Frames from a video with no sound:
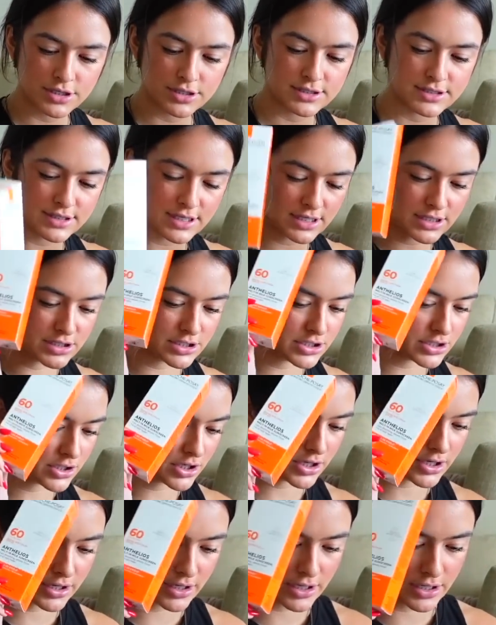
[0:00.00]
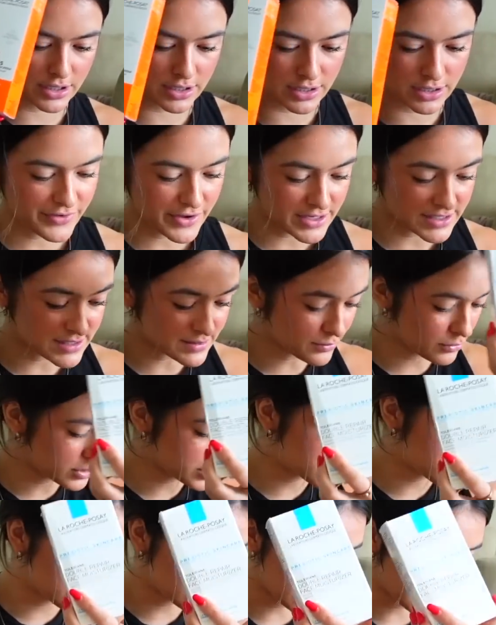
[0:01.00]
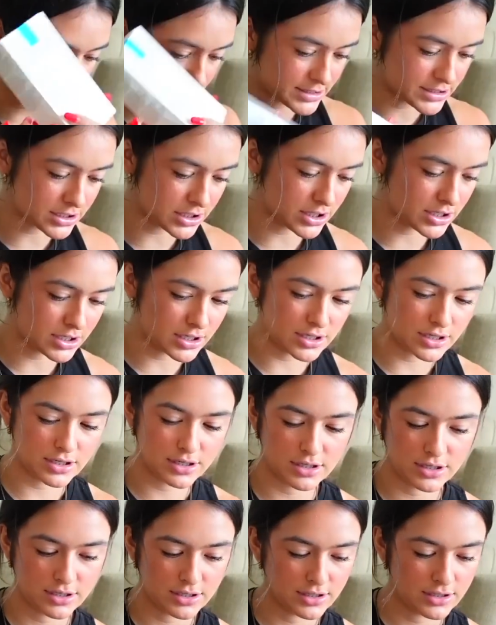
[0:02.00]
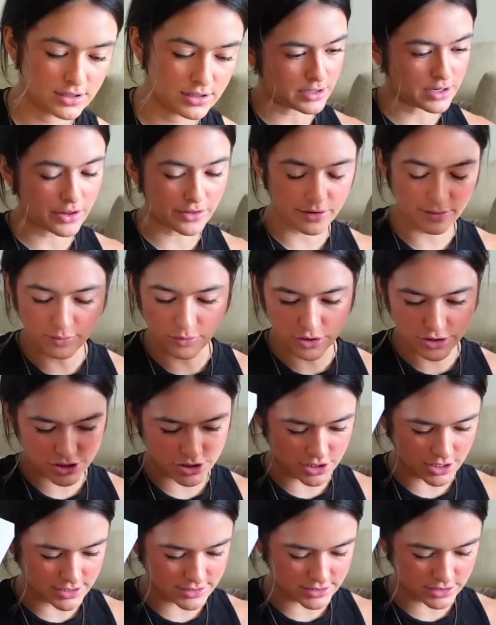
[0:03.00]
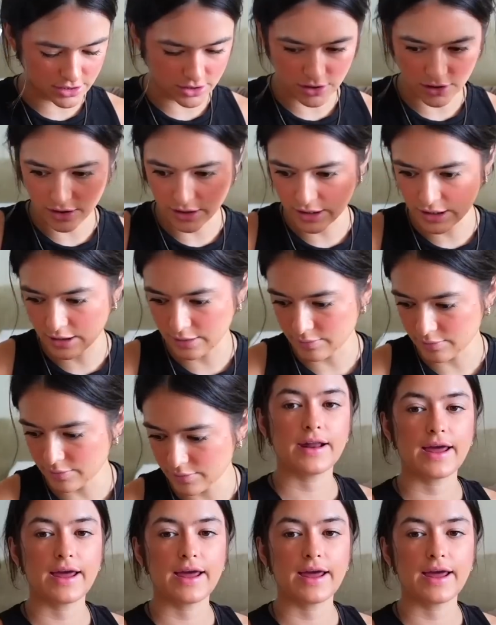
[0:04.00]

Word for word: sunscreen, face moisturizer, another moisturizing cream.